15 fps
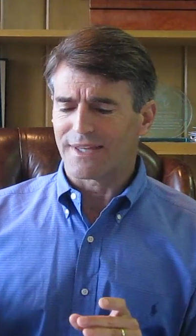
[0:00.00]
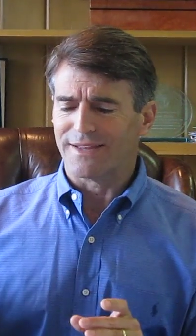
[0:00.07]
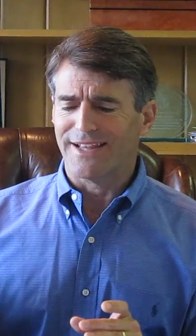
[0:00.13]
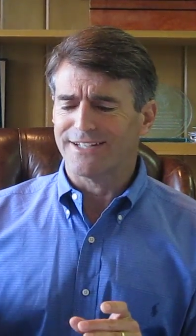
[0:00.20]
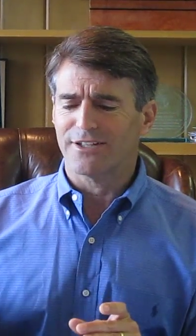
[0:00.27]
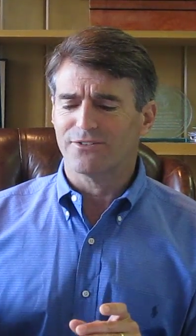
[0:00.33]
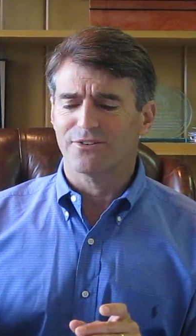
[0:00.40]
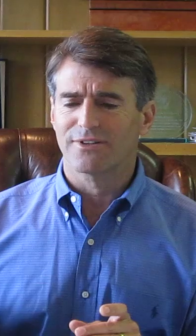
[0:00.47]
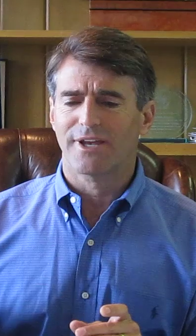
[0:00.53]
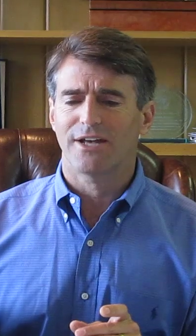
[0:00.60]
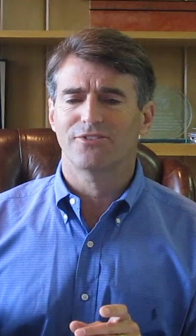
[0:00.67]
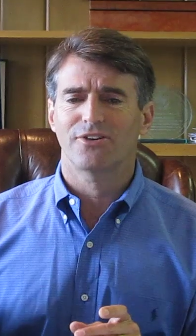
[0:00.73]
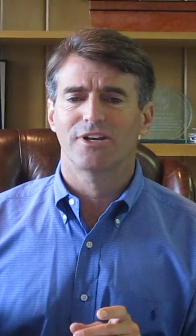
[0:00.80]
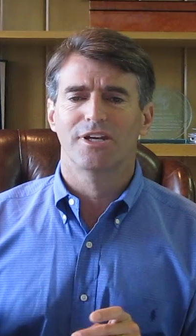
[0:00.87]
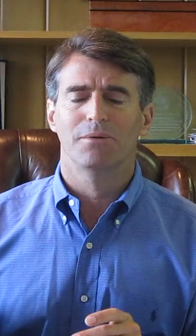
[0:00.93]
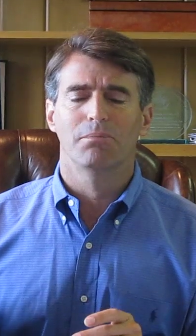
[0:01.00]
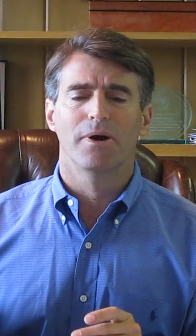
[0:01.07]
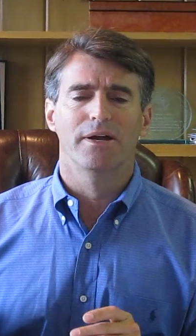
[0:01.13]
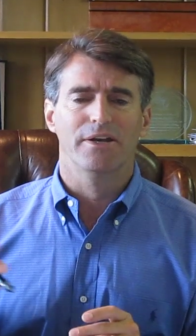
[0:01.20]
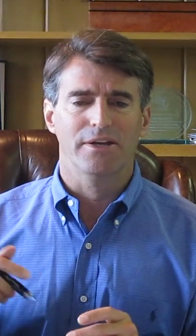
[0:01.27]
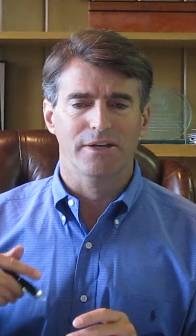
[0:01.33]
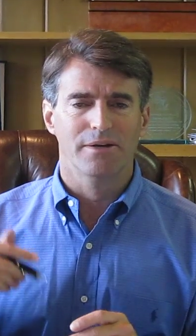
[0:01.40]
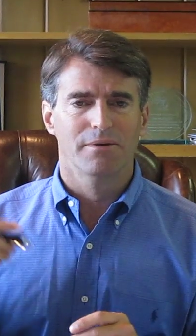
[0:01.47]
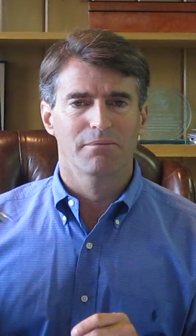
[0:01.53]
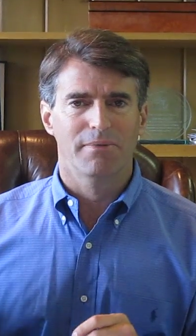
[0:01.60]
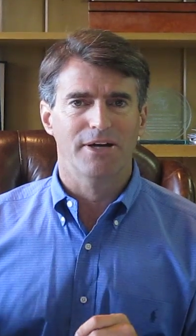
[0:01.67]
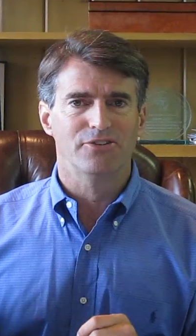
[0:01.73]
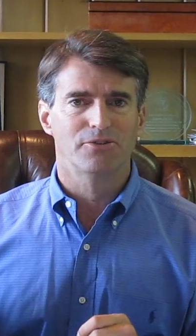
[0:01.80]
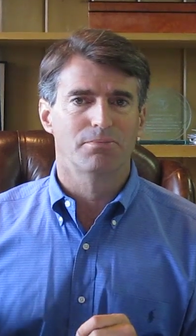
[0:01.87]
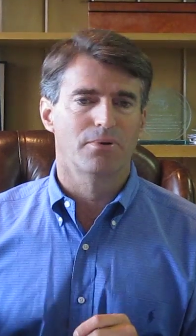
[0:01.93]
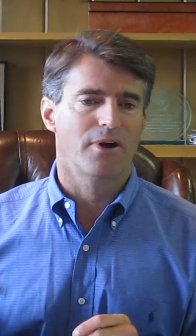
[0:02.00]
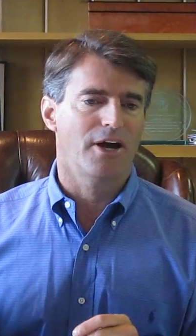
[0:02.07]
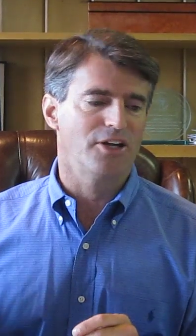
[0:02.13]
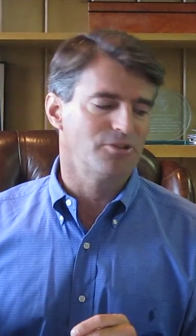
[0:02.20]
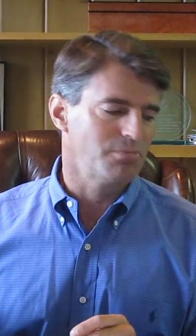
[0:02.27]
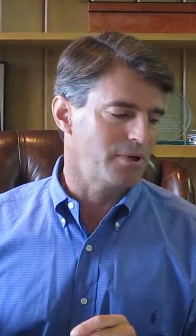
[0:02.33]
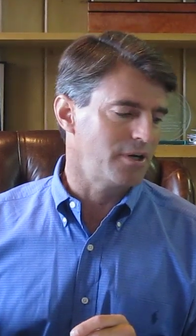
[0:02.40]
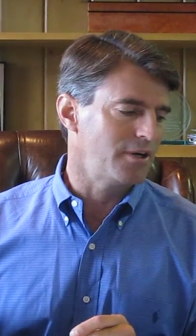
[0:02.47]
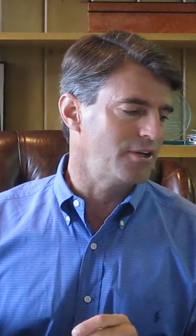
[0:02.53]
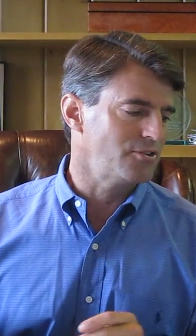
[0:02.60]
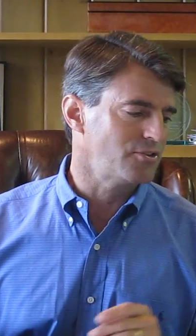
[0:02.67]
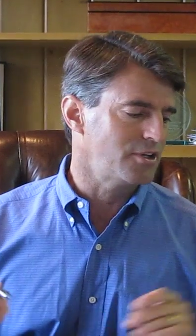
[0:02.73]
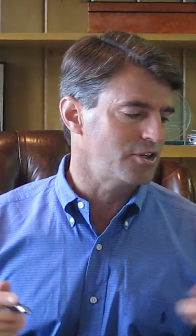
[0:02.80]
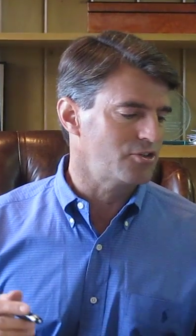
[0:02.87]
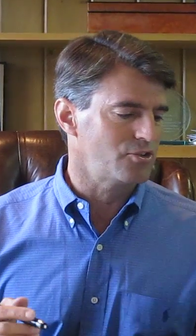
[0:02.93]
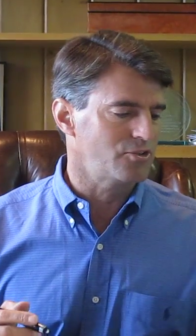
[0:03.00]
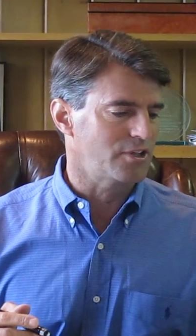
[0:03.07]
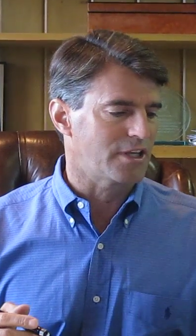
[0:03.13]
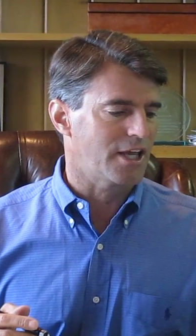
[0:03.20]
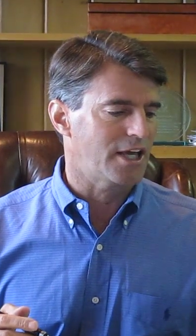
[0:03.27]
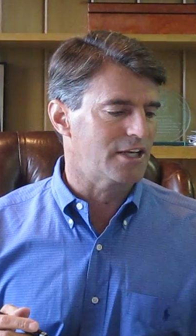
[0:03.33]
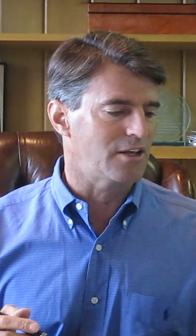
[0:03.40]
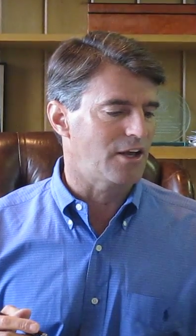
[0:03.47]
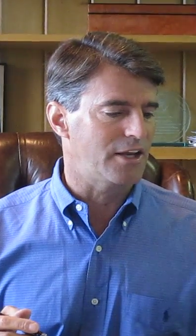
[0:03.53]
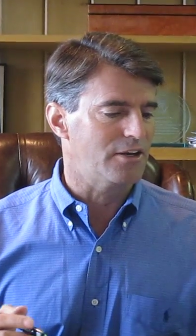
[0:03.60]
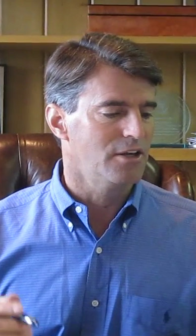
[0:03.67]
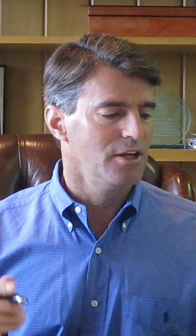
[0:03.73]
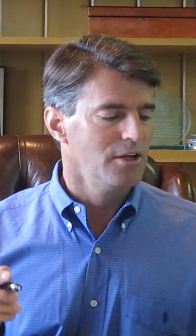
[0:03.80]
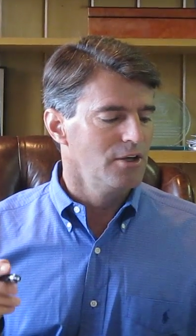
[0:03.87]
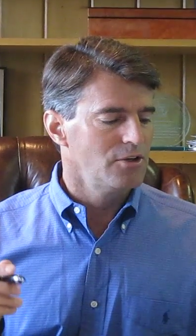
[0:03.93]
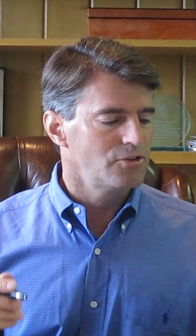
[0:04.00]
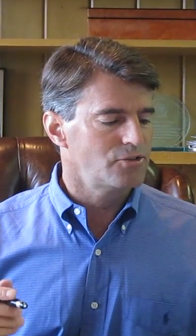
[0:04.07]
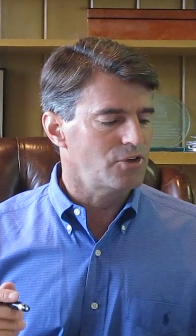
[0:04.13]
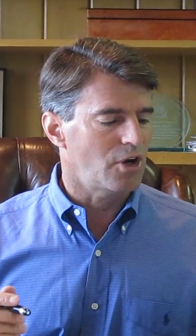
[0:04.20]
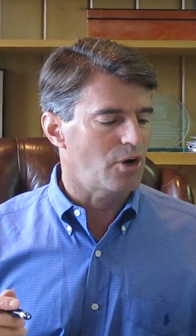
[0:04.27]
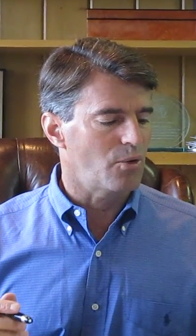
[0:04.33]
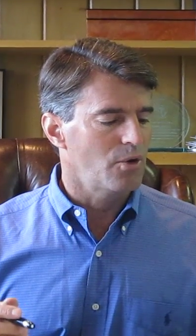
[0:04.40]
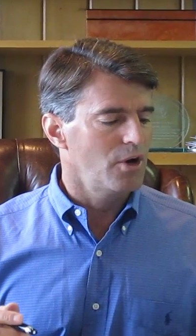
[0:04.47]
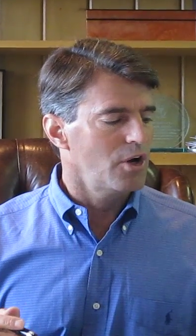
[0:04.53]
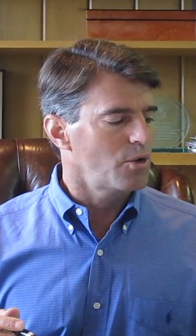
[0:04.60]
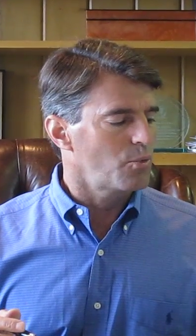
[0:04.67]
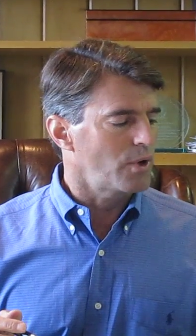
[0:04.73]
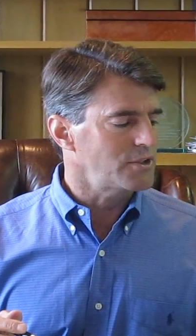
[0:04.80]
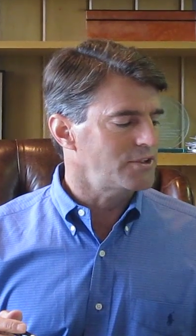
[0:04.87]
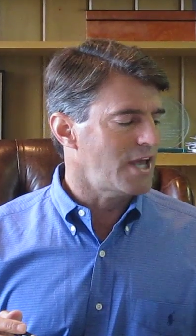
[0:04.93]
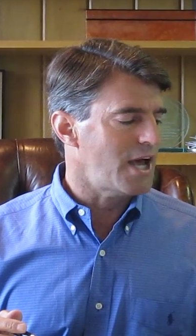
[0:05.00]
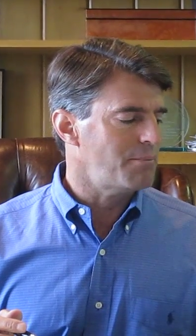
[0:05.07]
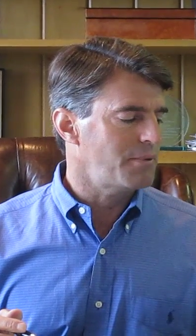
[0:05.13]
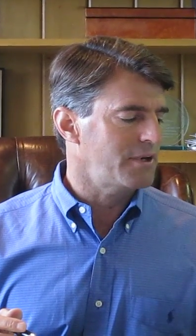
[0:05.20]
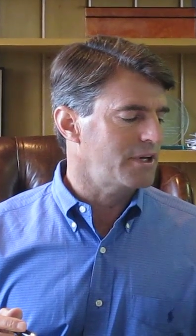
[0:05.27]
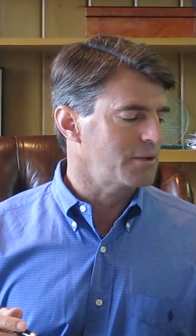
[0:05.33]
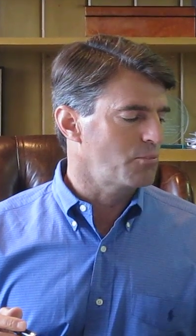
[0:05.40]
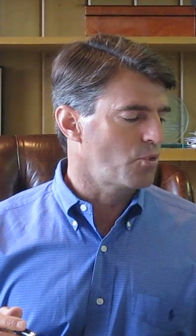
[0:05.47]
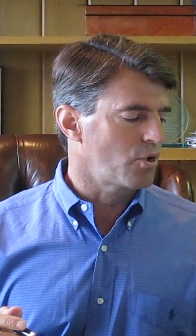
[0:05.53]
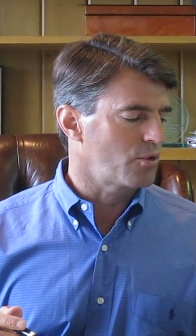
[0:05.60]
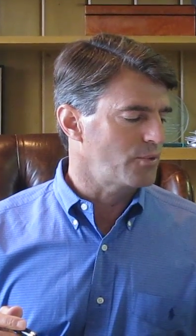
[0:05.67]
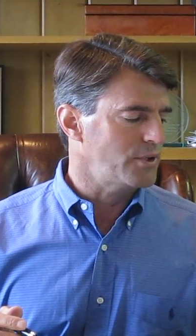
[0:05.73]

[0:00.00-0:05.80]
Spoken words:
That doesn't catch anybody by surprise, but it is an interesting headline. So, what's happening more